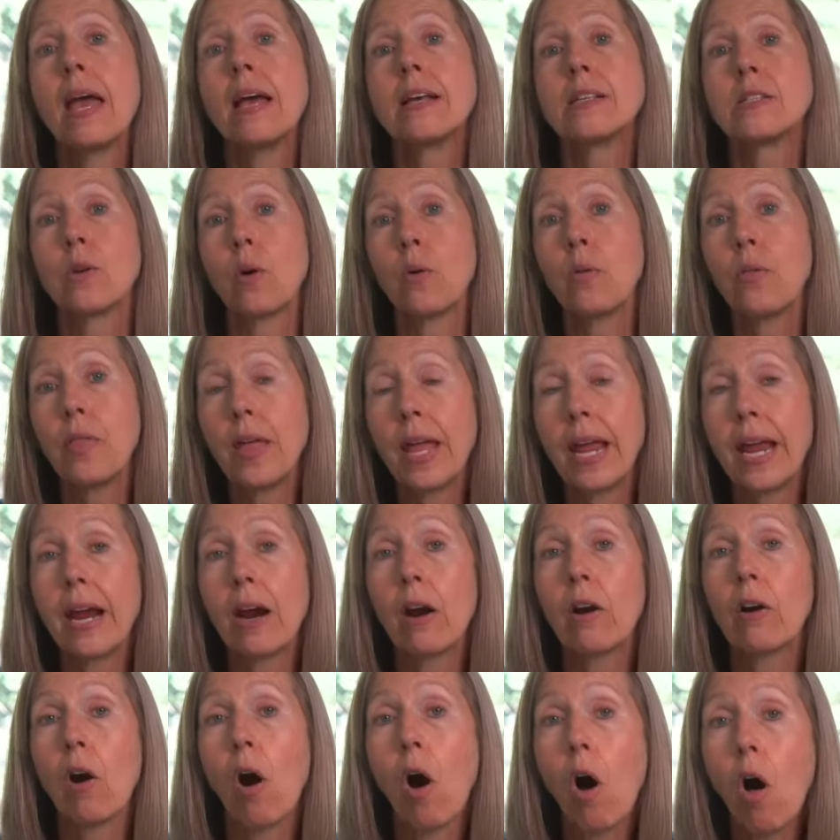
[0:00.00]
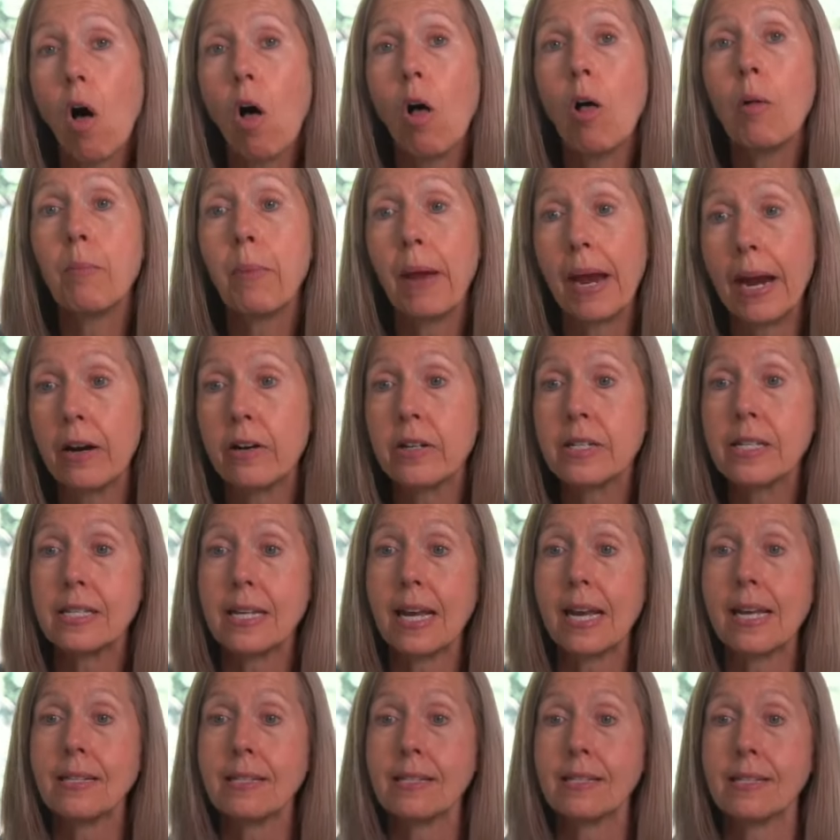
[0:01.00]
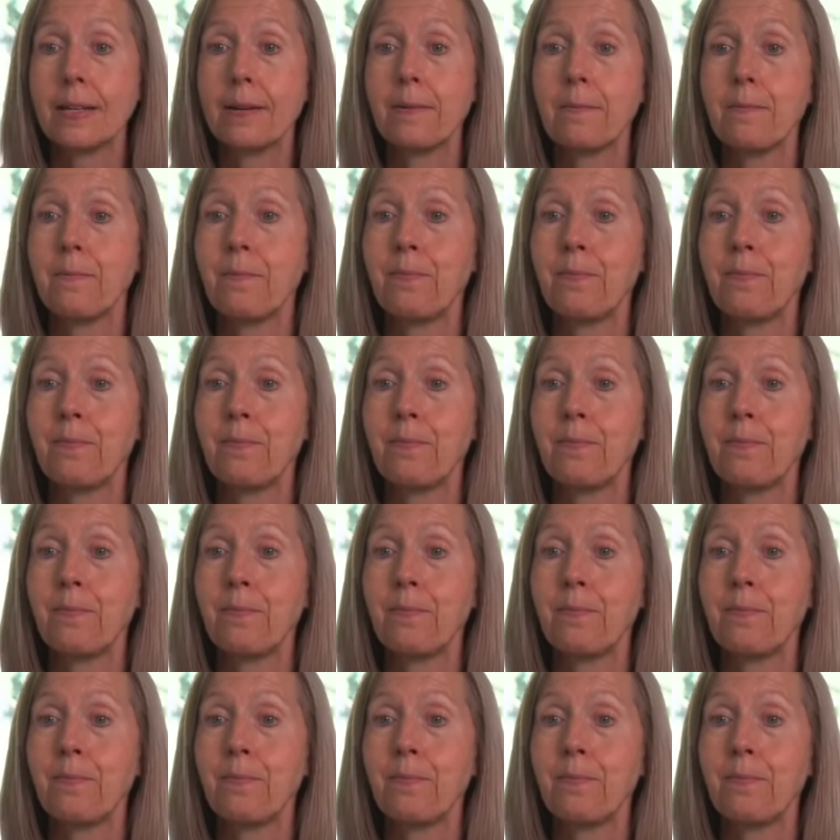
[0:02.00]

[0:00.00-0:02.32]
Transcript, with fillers: So they are all parasites.